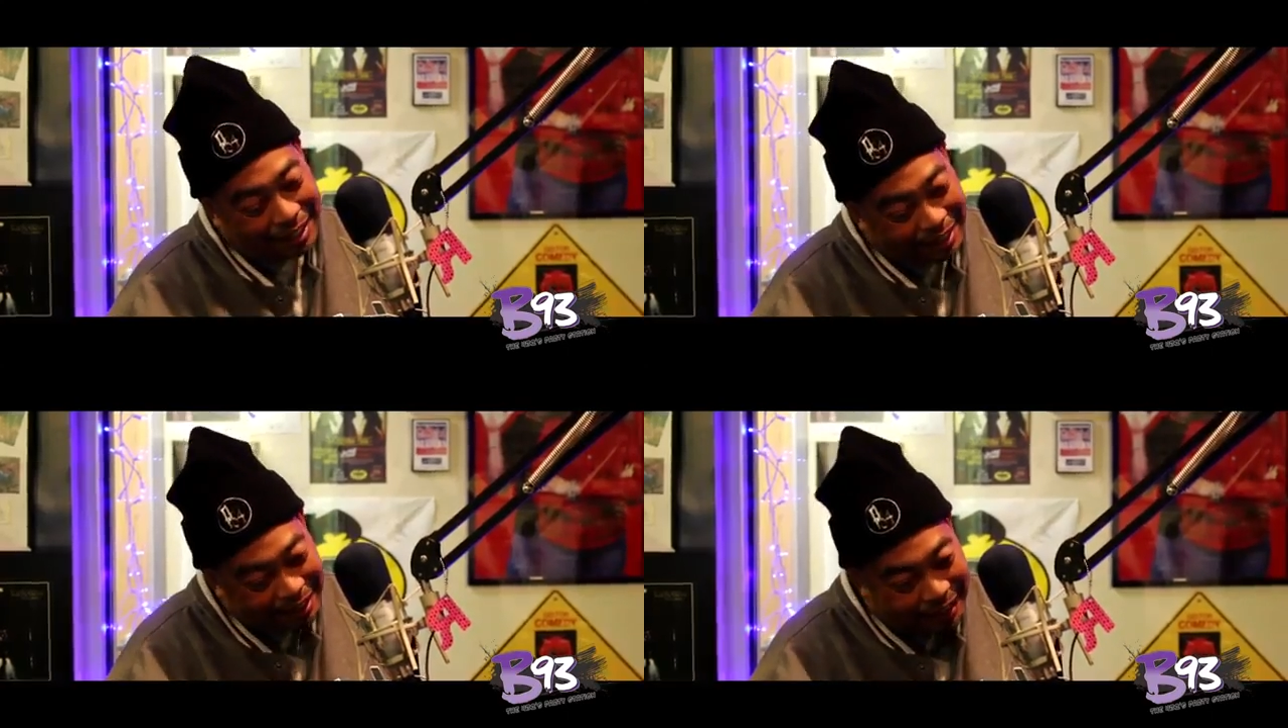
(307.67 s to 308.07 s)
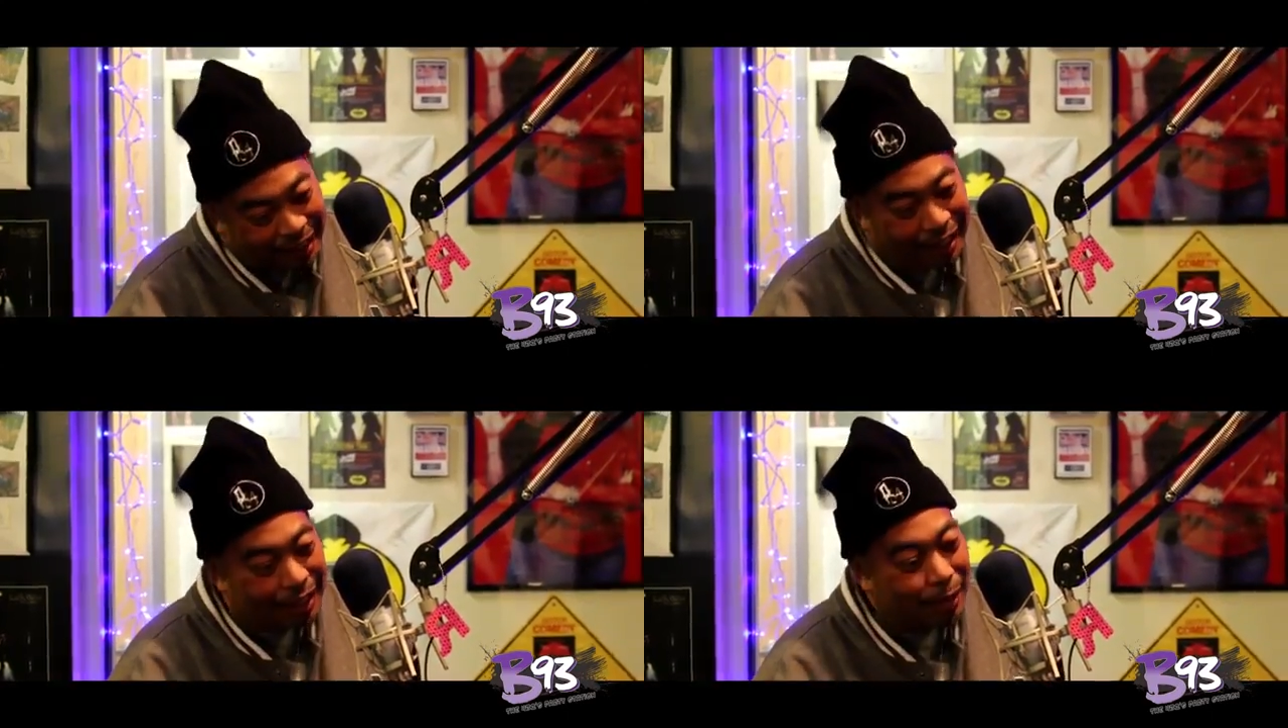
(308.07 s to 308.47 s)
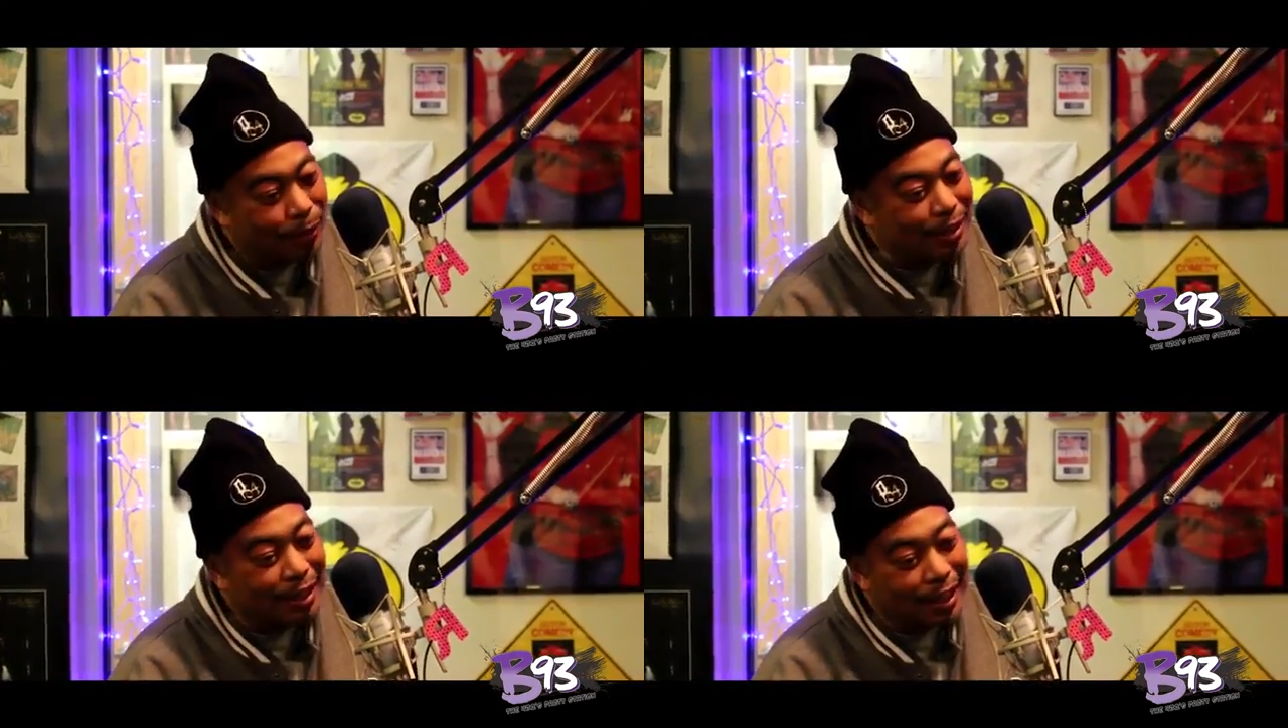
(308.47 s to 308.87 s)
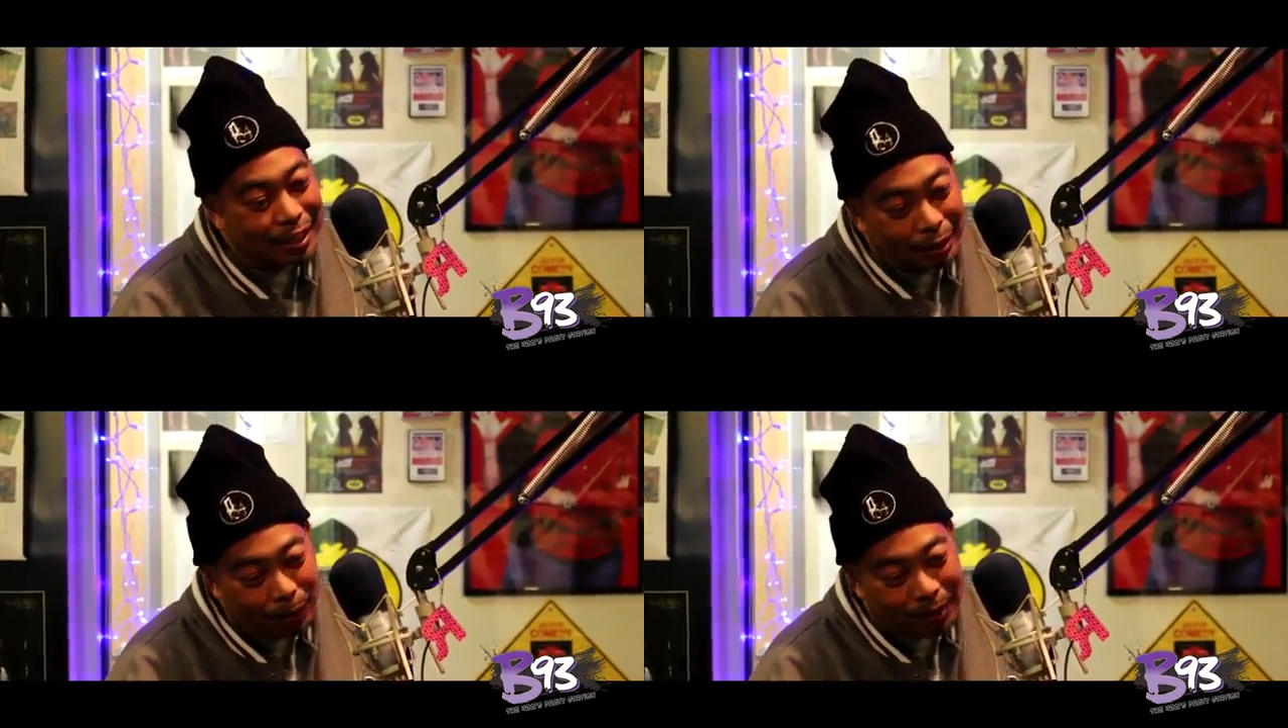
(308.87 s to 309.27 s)
Yeah, it was a
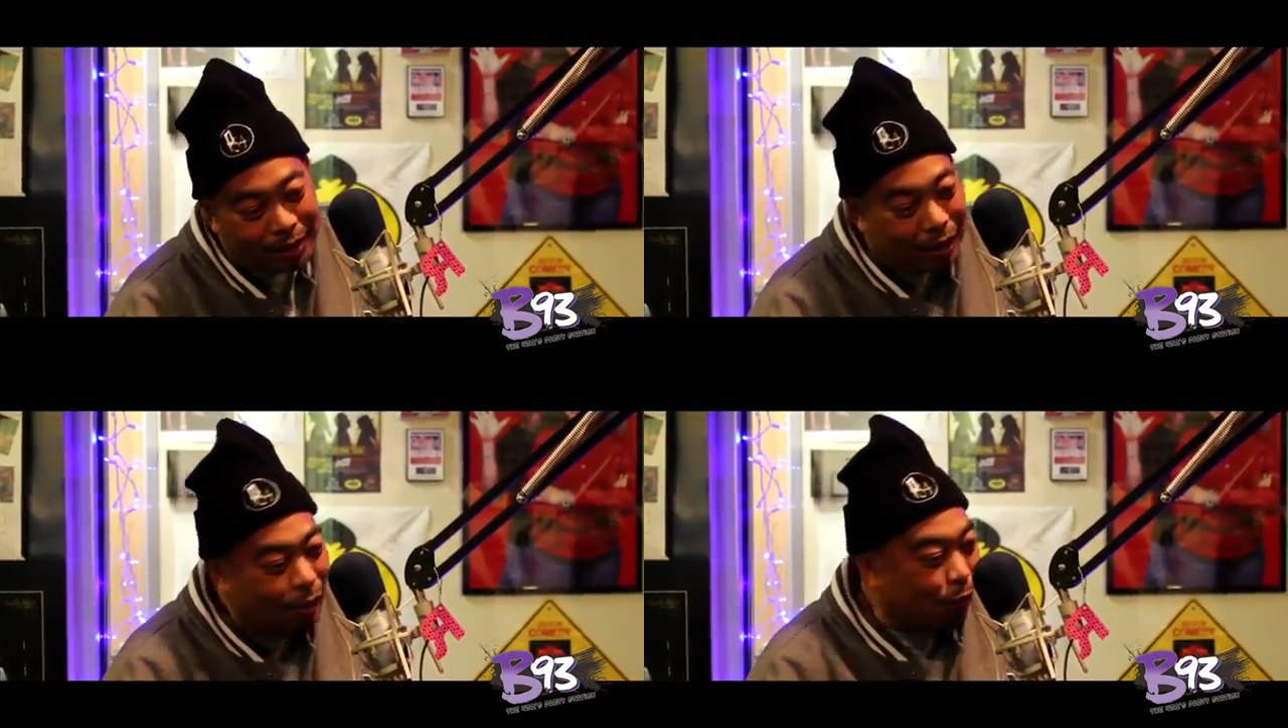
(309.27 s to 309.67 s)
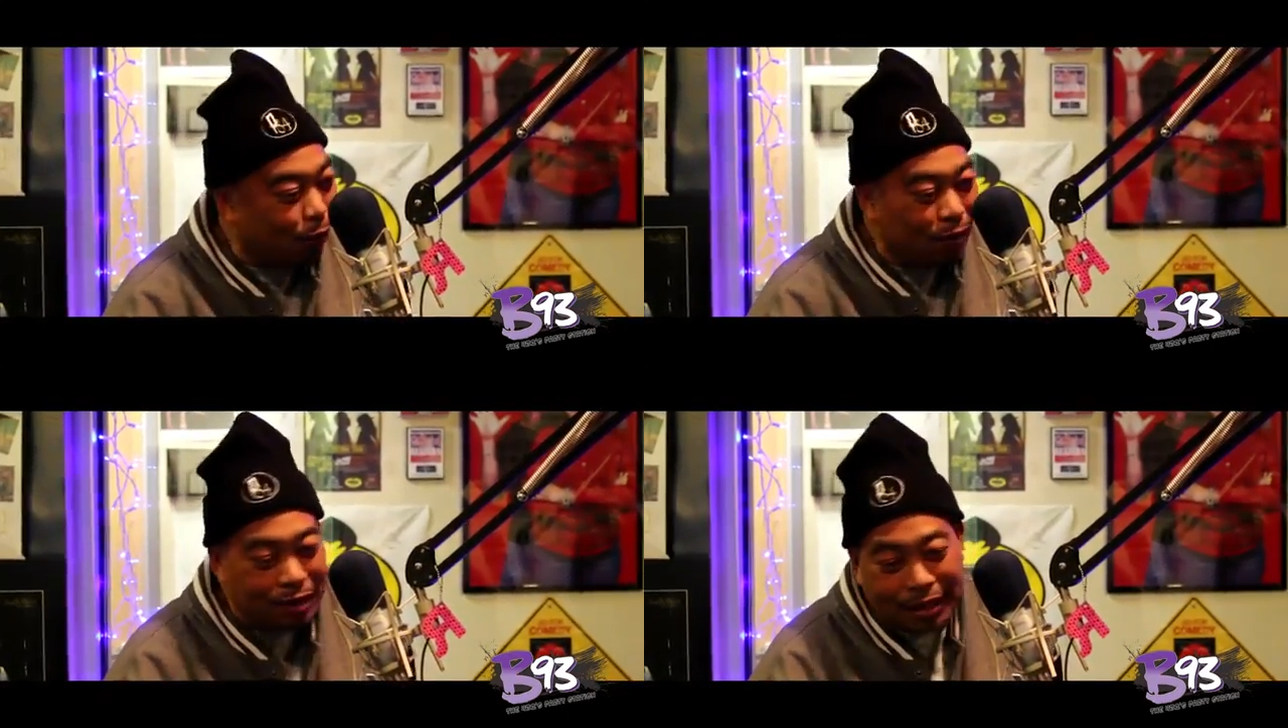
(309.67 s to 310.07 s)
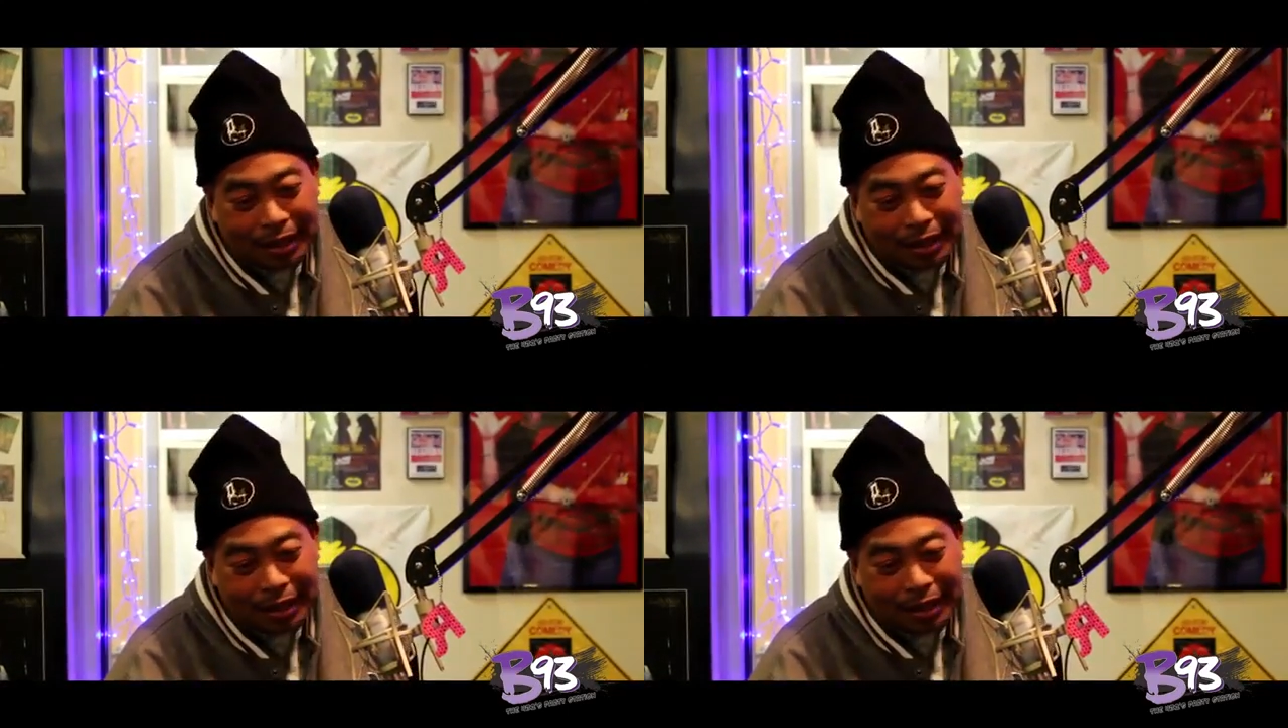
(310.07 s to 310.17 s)
little raunchy,